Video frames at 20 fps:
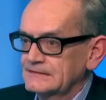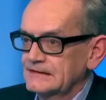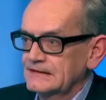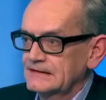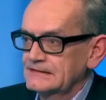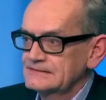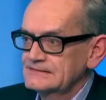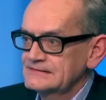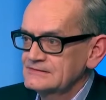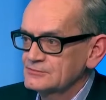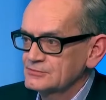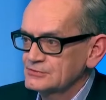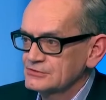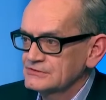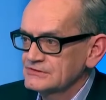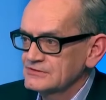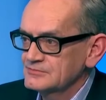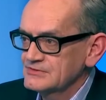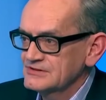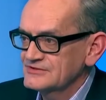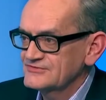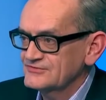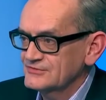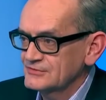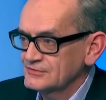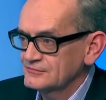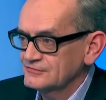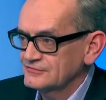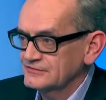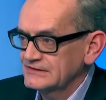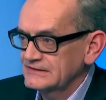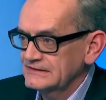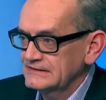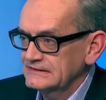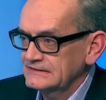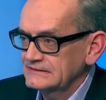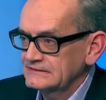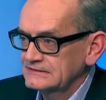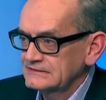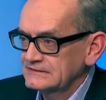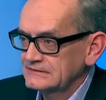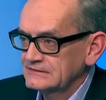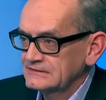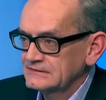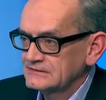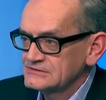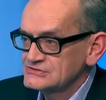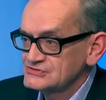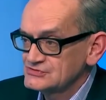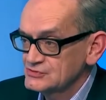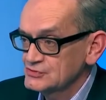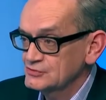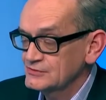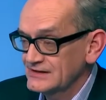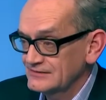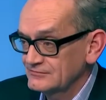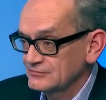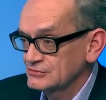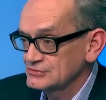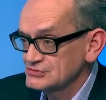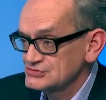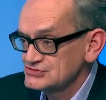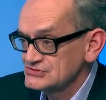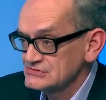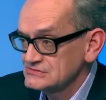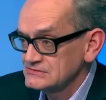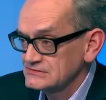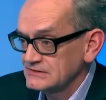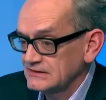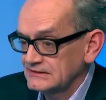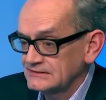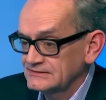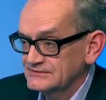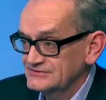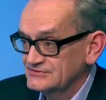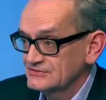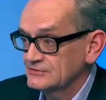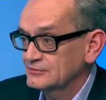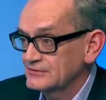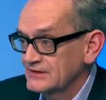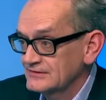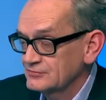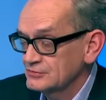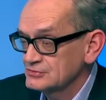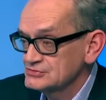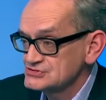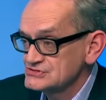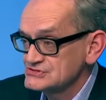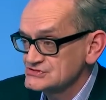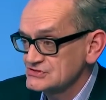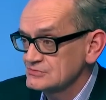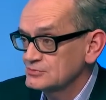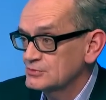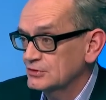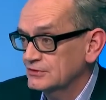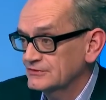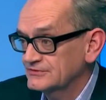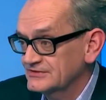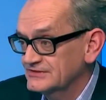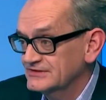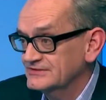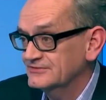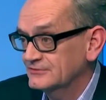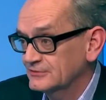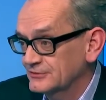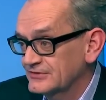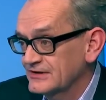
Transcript: I think we're in the midst of a true revolution, a digital revolution. Some call it the digital